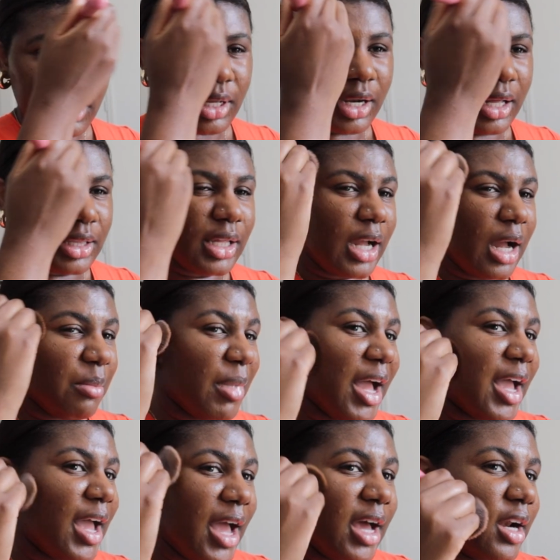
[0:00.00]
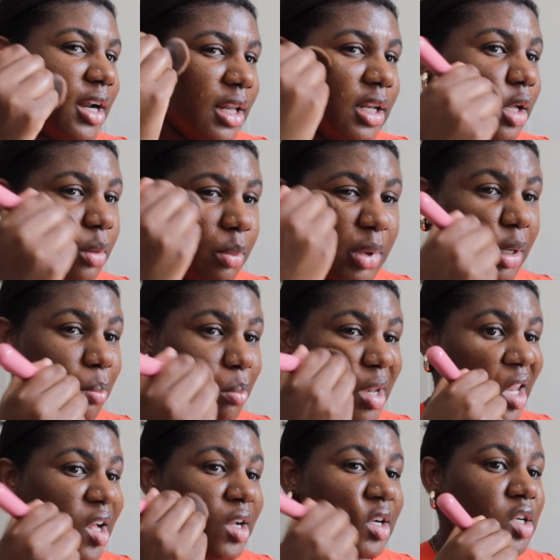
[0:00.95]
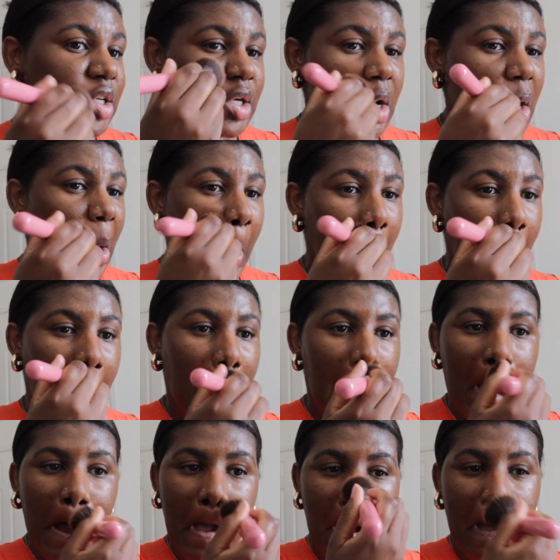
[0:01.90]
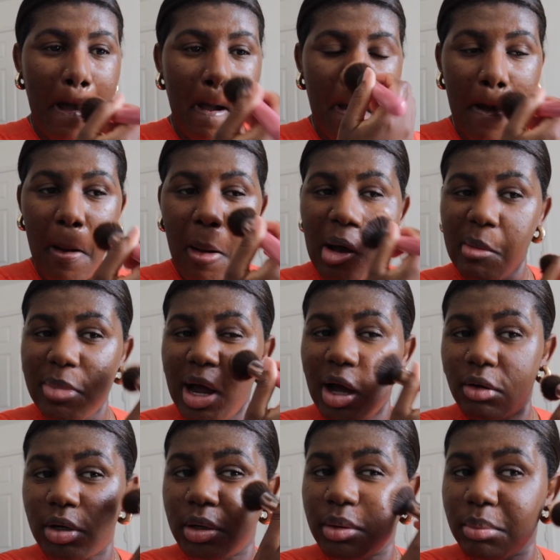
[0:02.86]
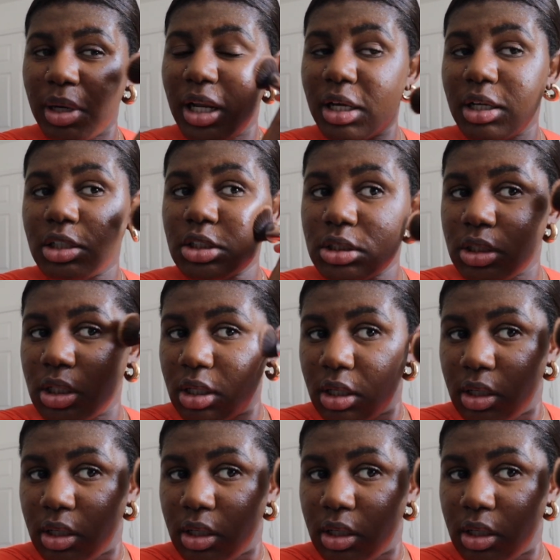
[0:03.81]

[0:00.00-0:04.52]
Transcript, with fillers: And I think I might add a little bit of blush, powder blush